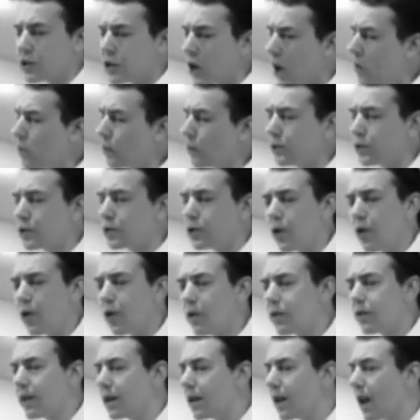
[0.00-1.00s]
Don't
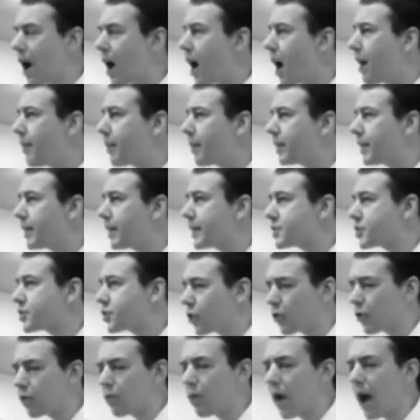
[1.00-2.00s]
turn the knob unless
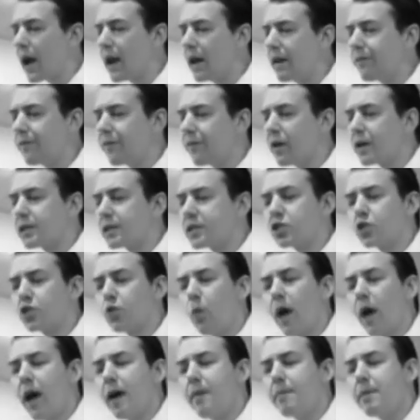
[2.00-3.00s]
you're ready for a
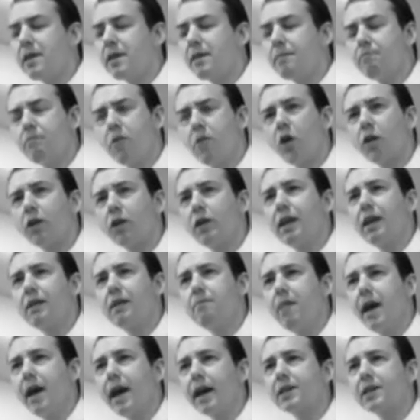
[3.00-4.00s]
swim in the murky
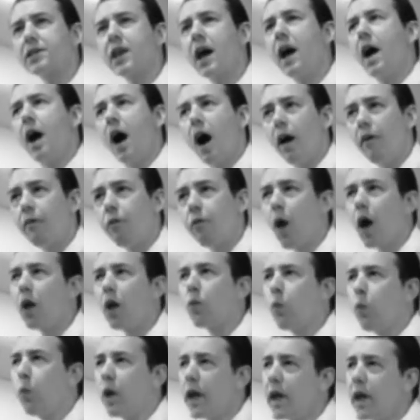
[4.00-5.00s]
mix of
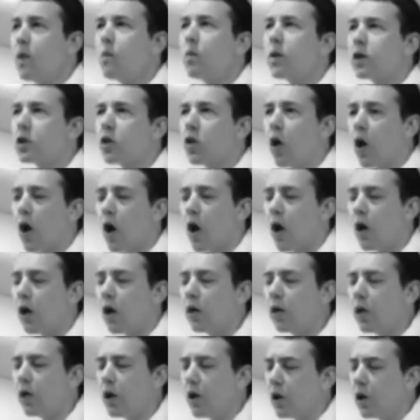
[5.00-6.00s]
what we would
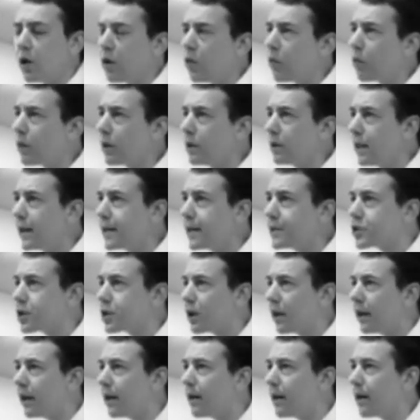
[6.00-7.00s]
call
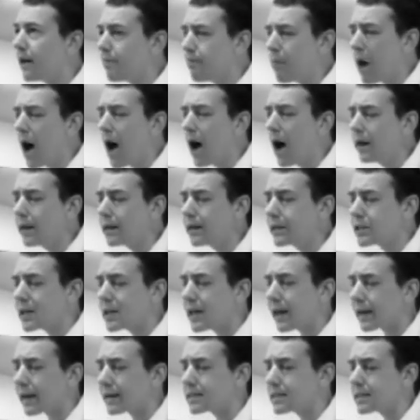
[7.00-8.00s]
religion,
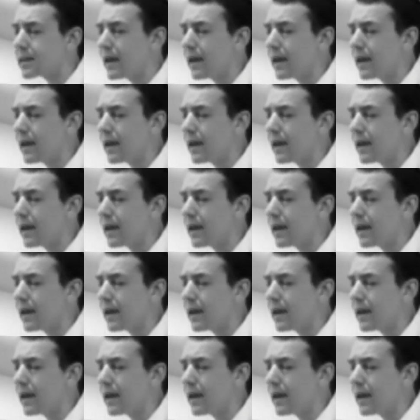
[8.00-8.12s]
politics,